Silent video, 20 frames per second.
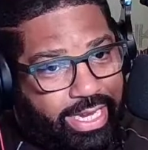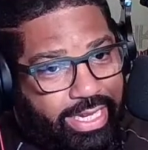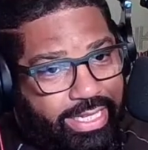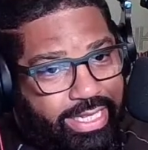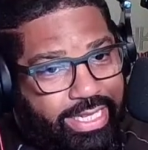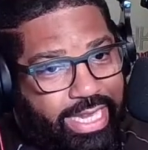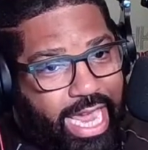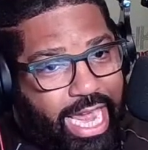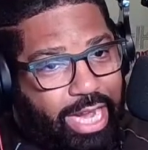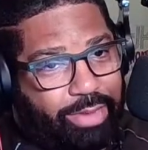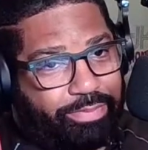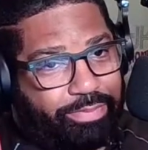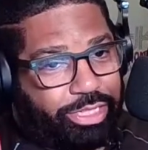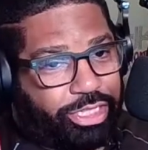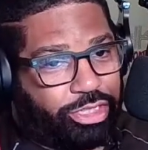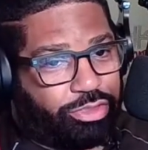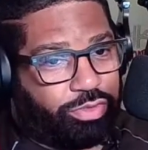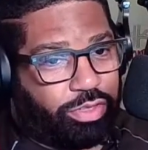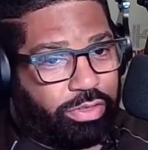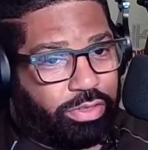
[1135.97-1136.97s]
Sad
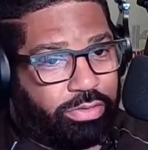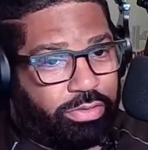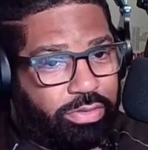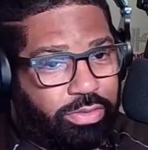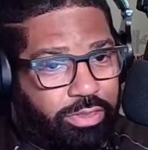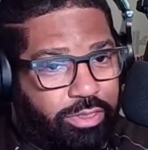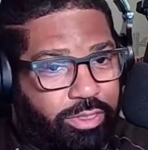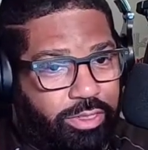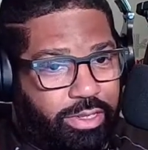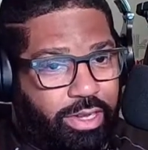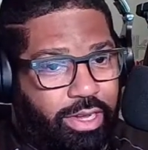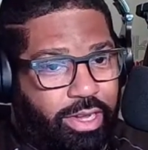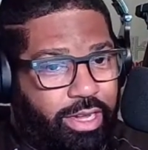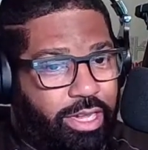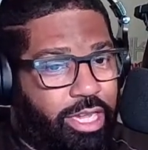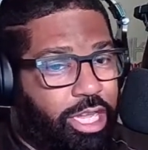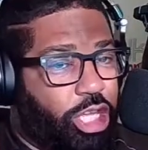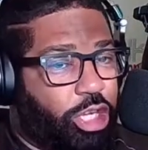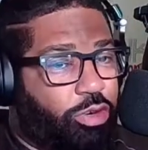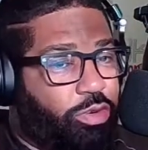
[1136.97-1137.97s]
but true.
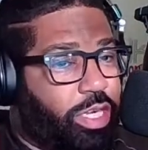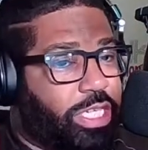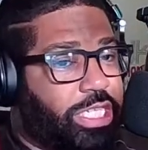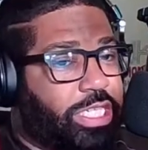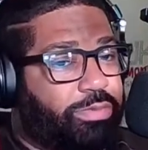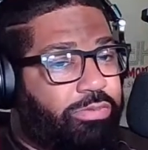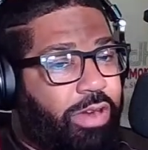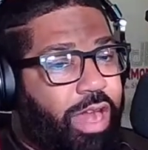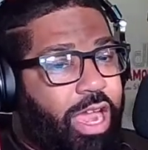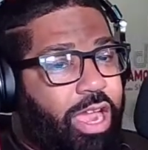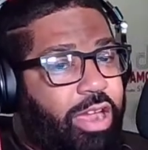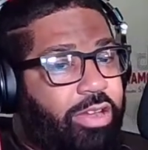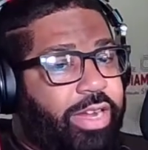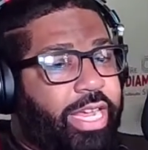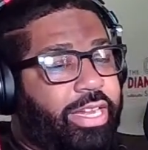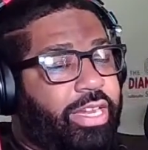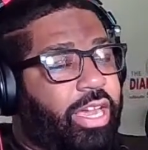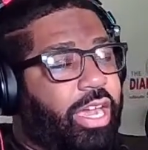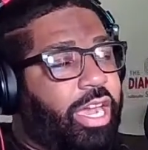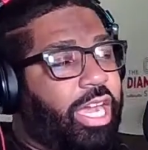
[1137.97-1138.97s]
Chris Brown
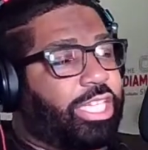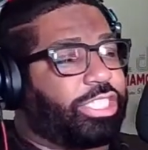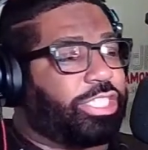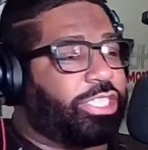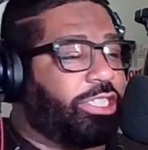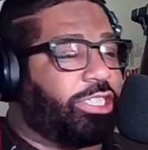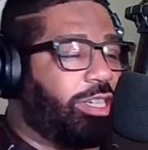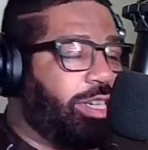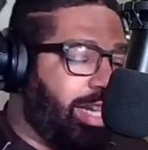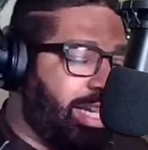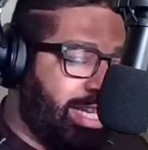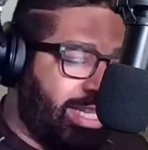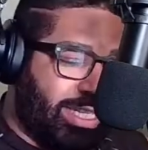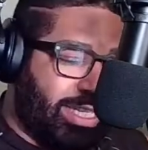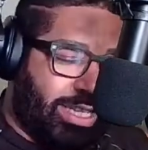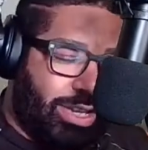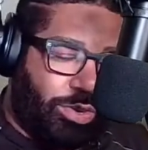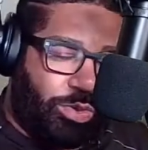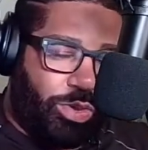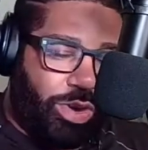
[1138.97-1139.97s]
and Usher
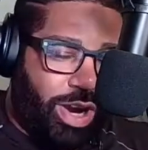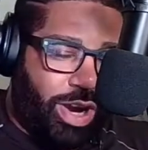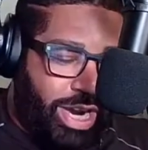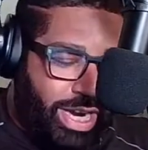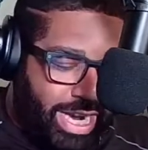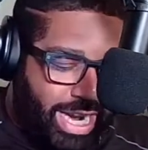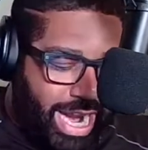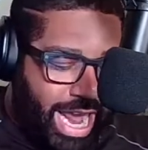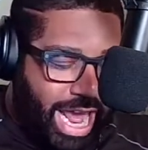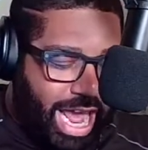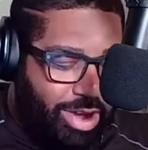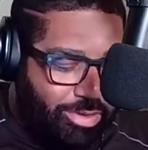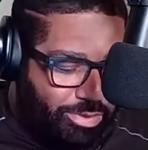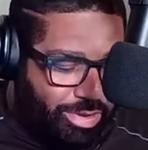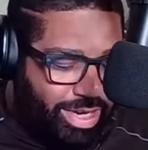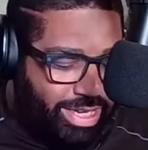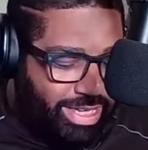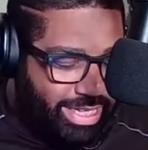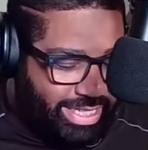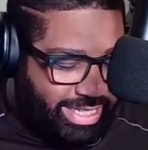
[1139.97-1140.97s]
is the one that I
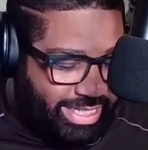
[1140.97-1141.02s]
want to